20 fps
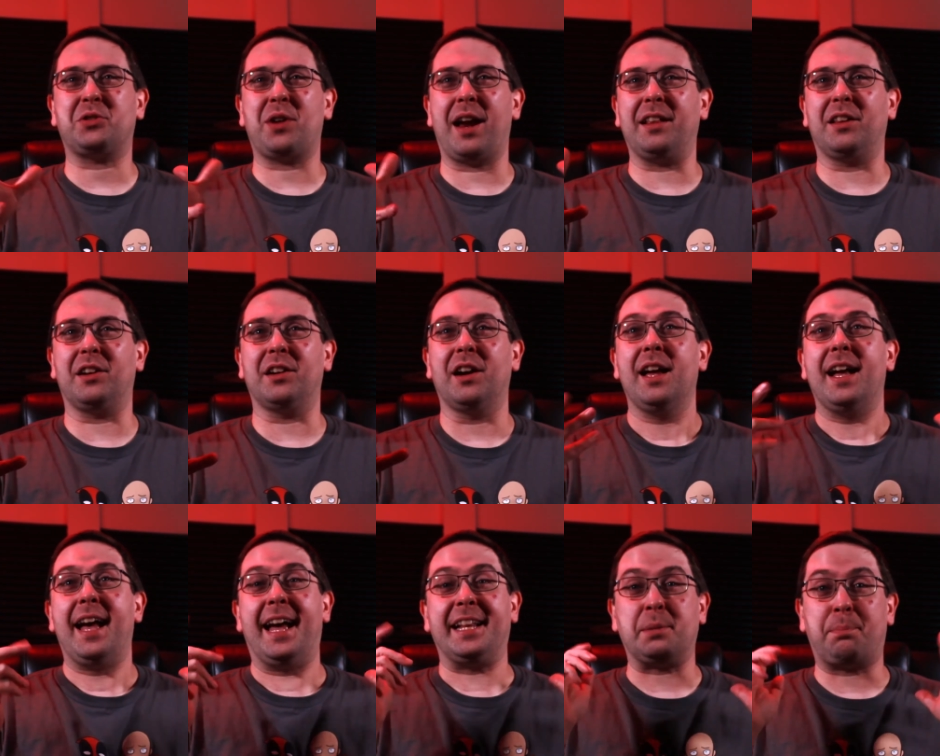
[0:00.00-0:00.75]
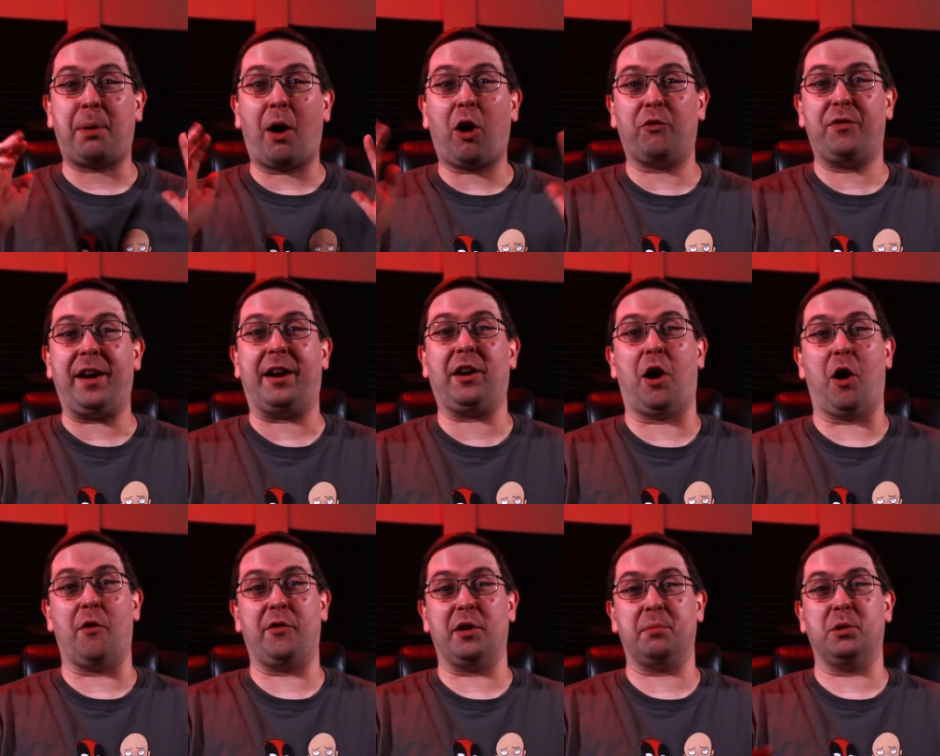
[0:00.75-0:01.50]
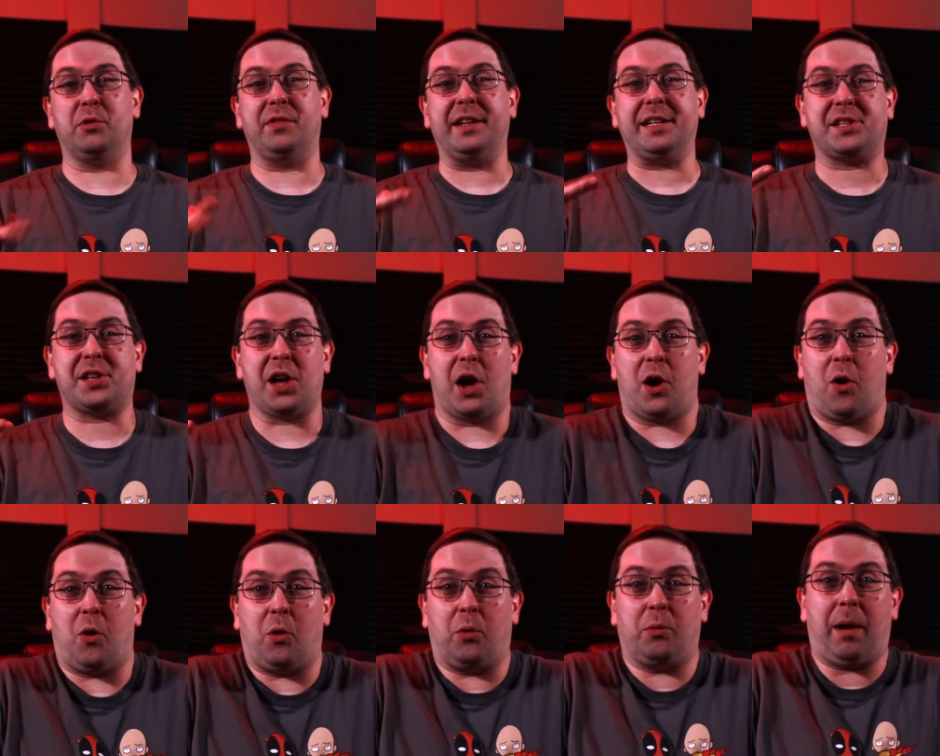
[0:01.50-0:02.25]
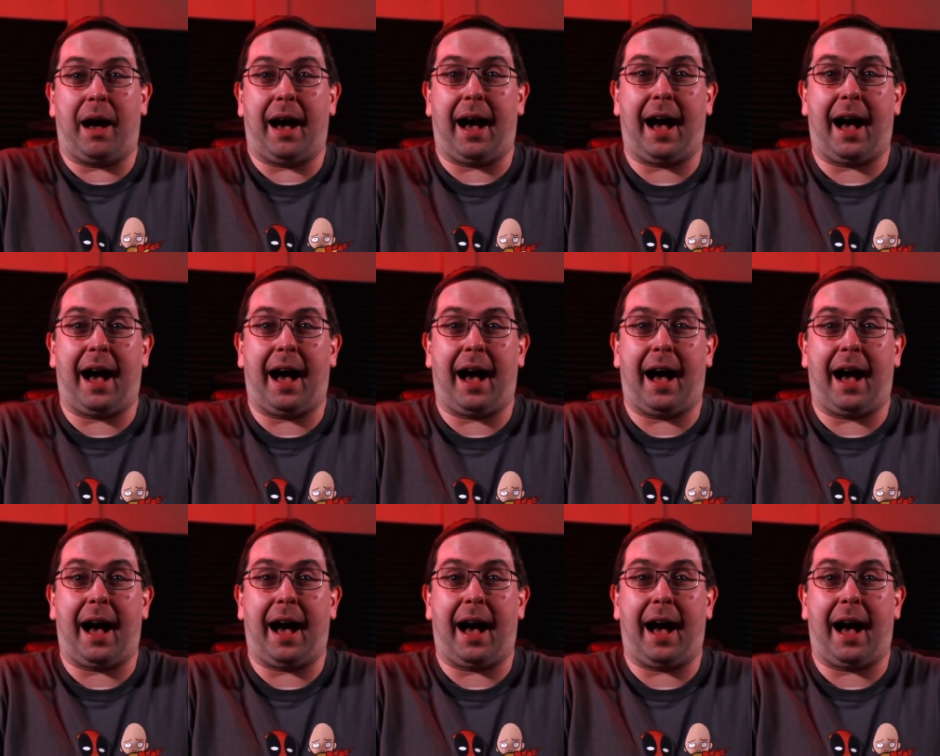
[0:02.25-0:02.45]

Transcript: trailer, it's a Paul Verhoeven movie, so